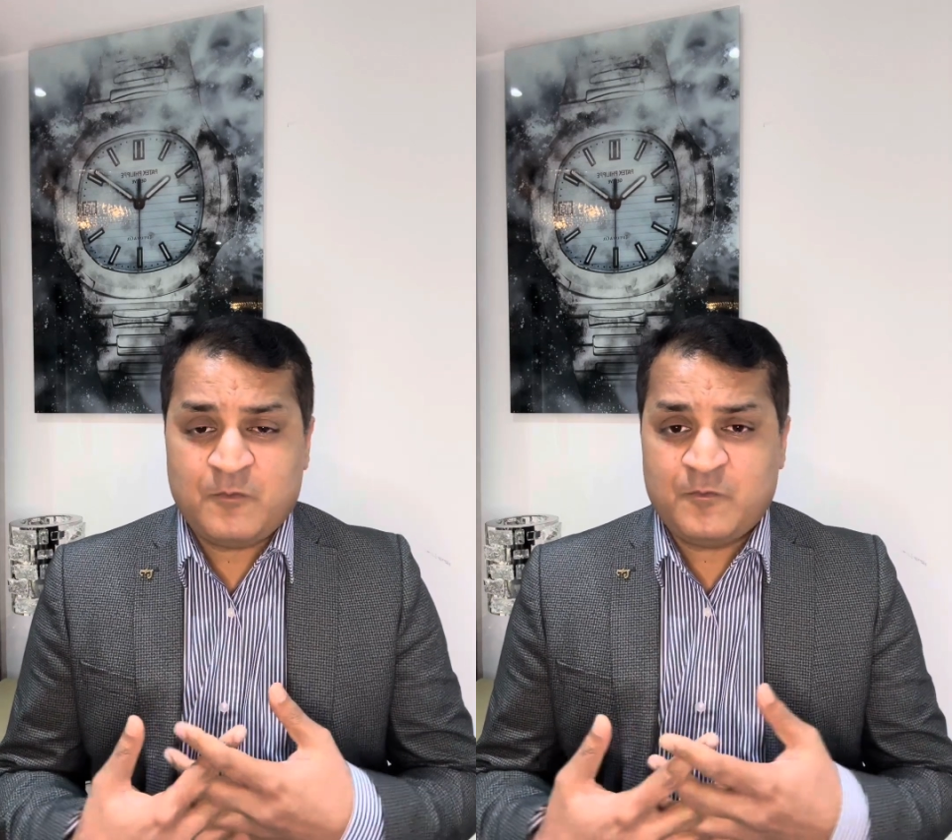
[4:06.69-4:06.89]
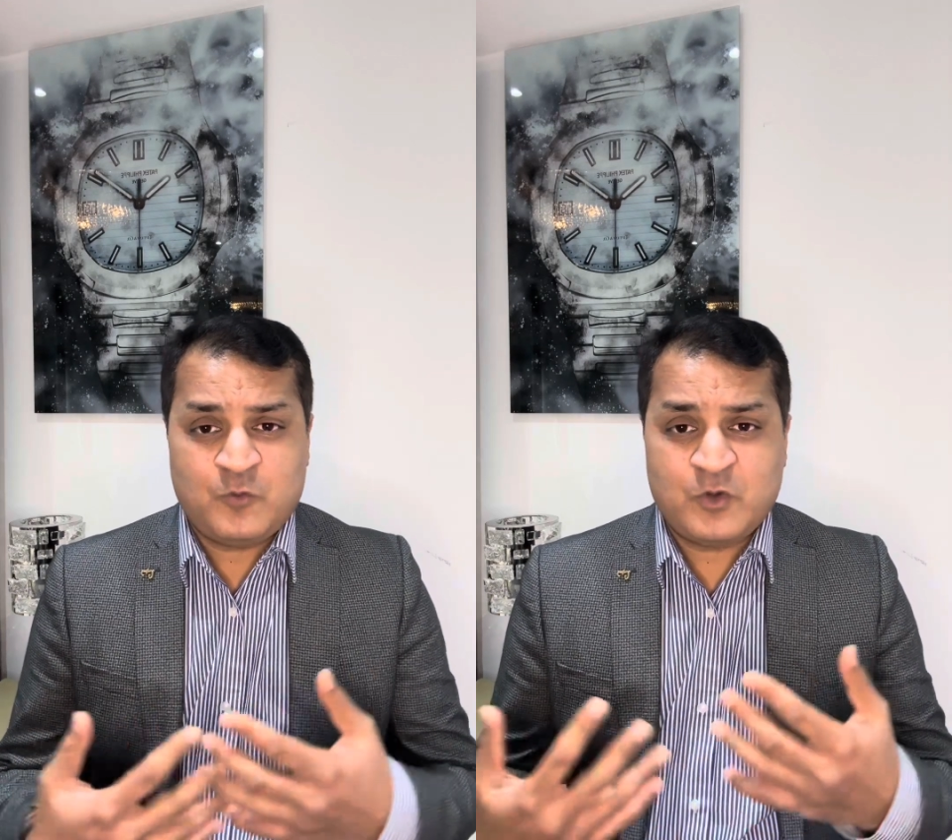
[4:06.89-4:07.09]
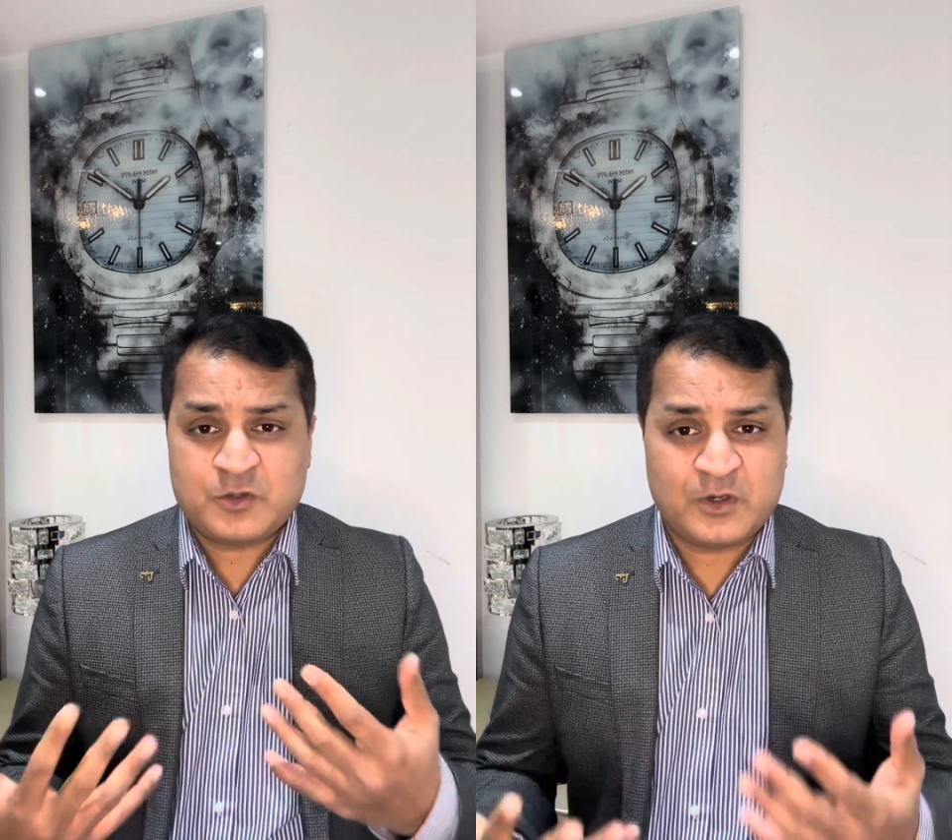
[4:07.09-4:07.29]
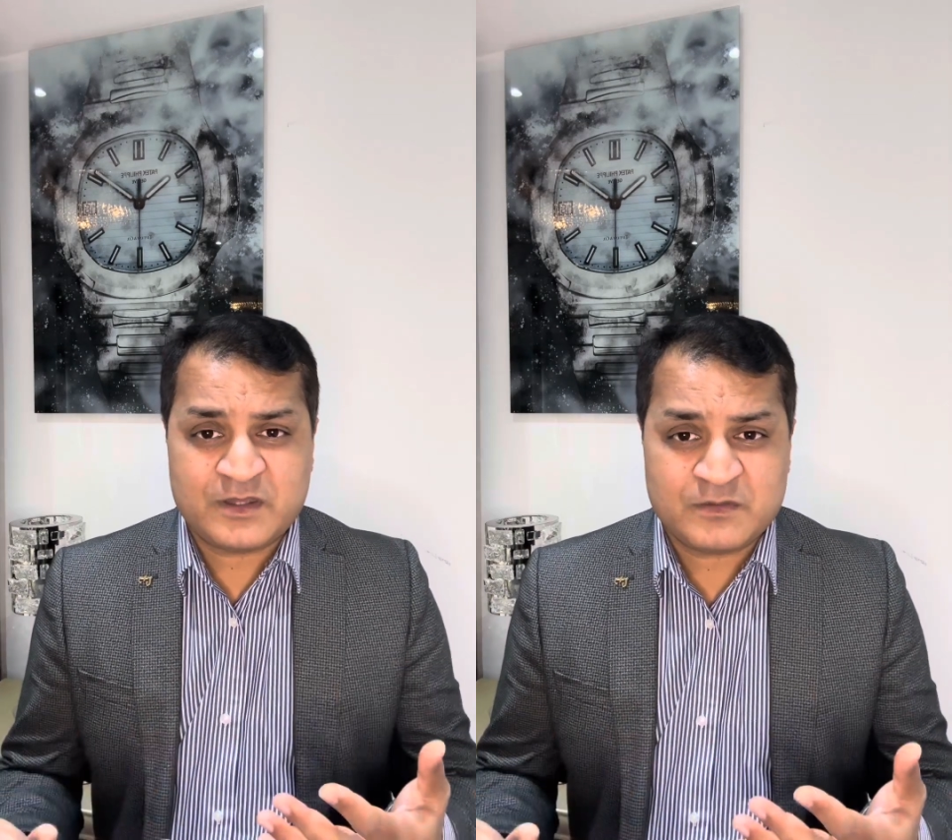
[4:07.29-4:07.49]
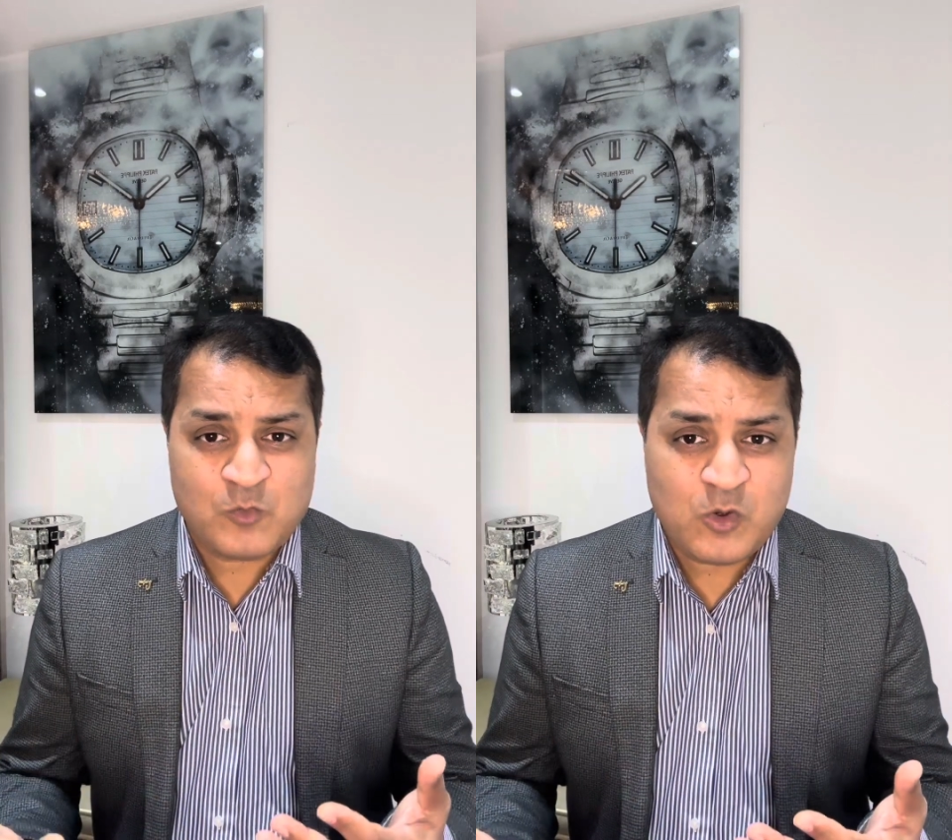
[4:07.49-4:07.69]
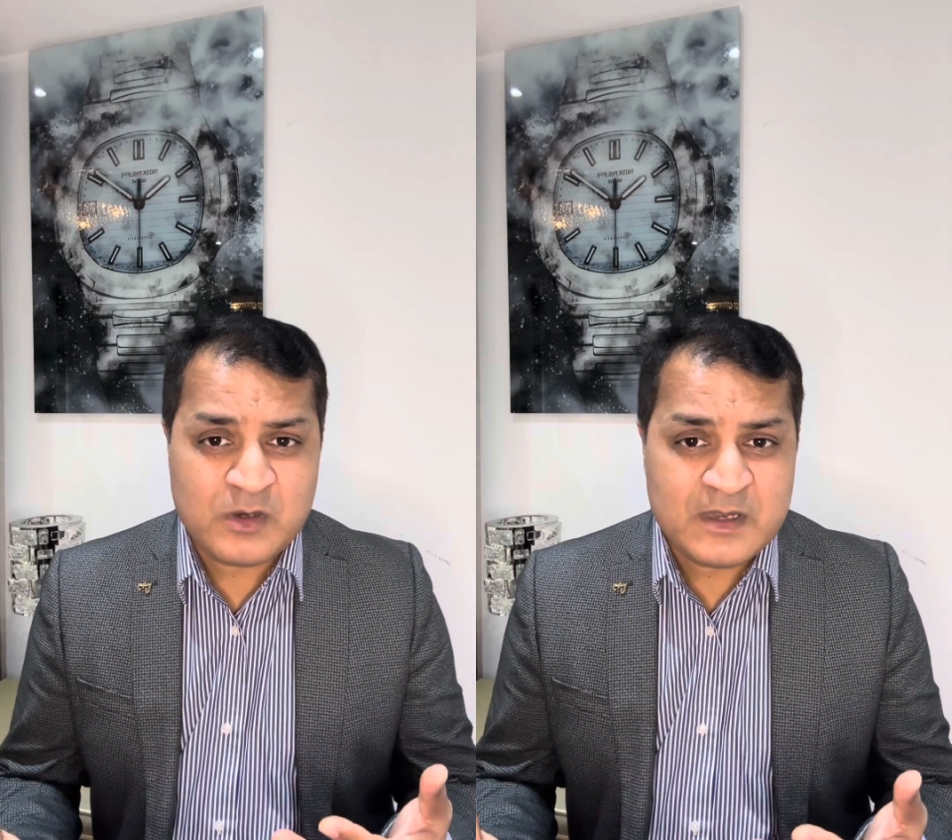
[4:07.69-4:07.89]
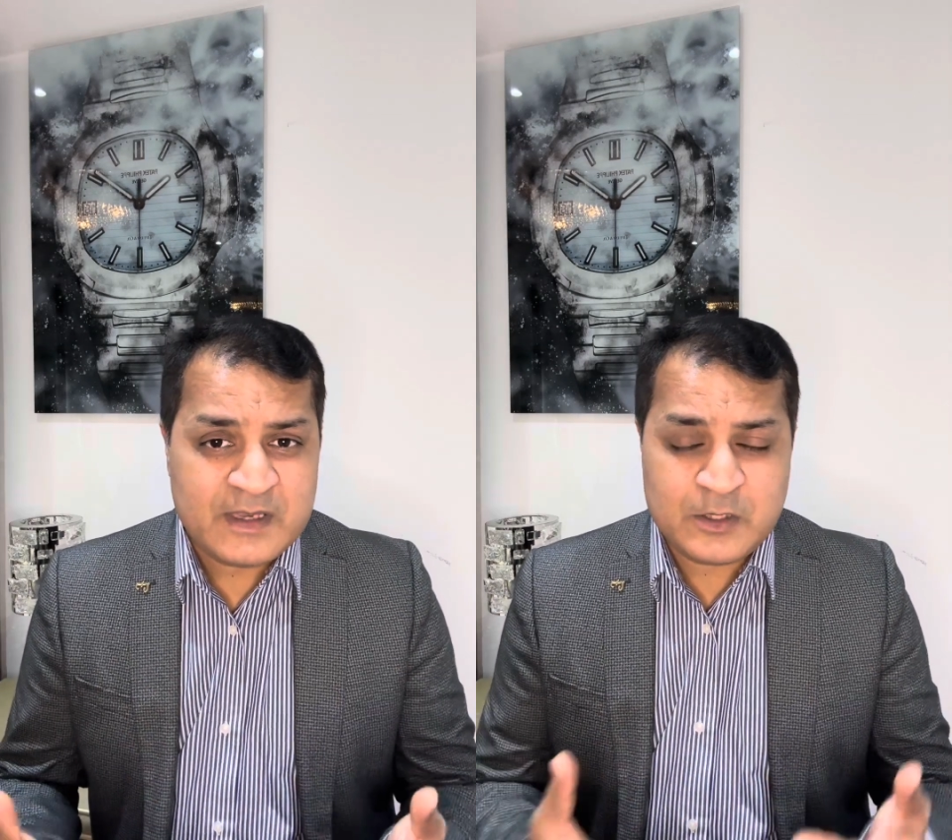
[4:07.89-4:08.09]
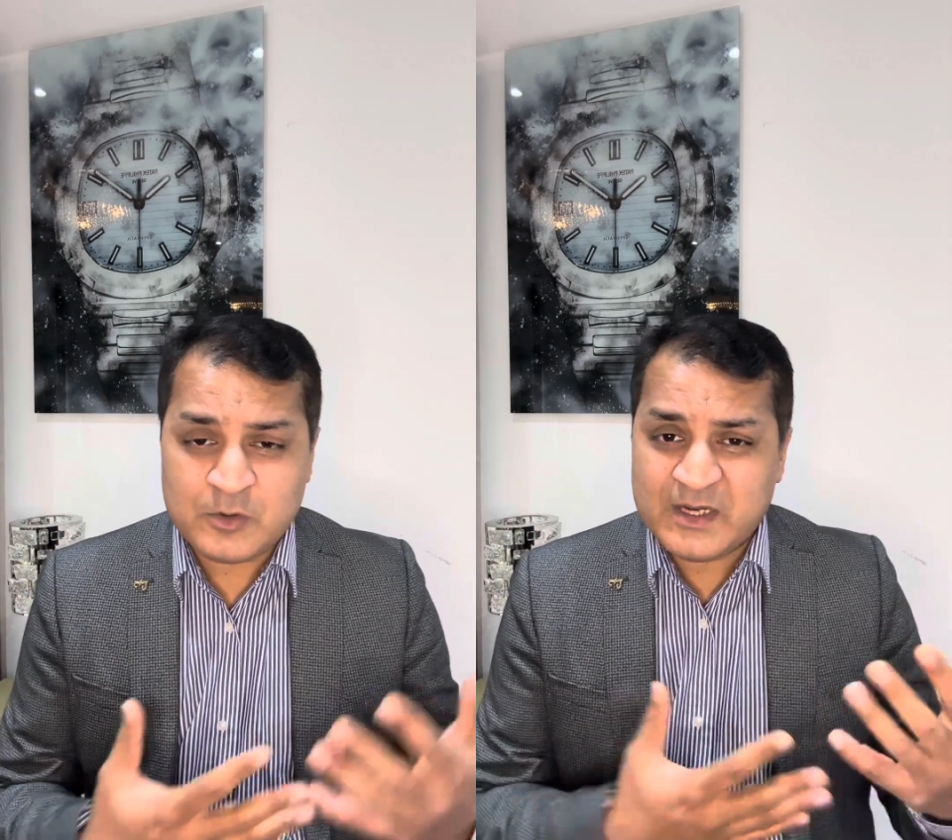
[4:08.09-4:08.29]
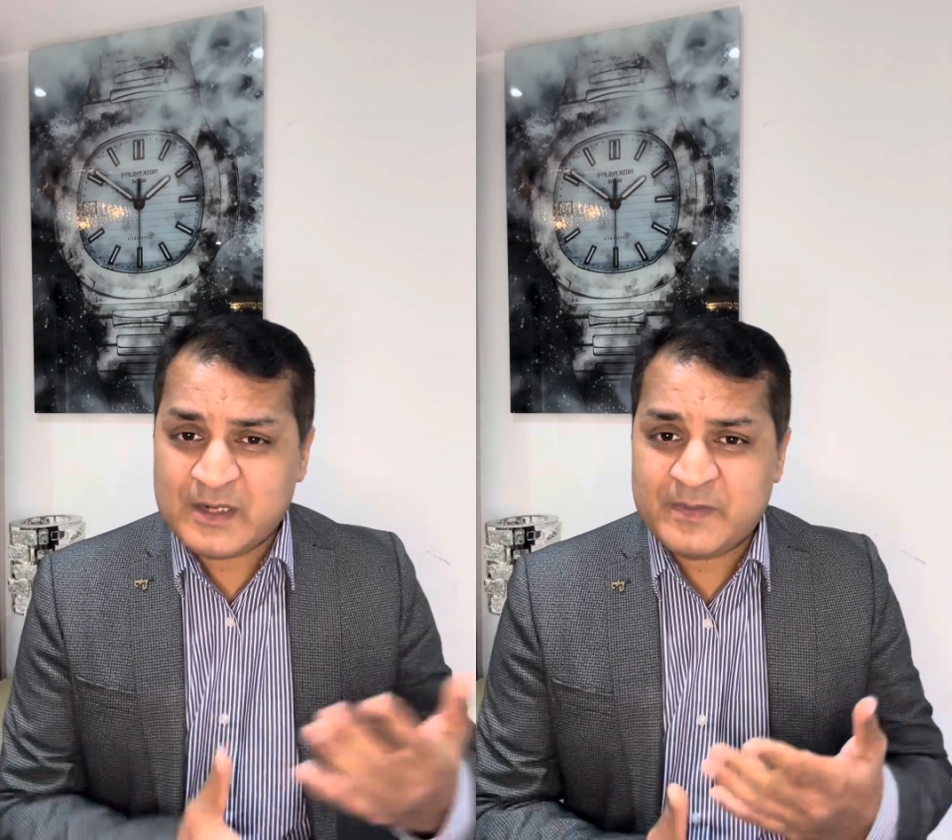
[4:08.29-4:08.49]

who has got a small, little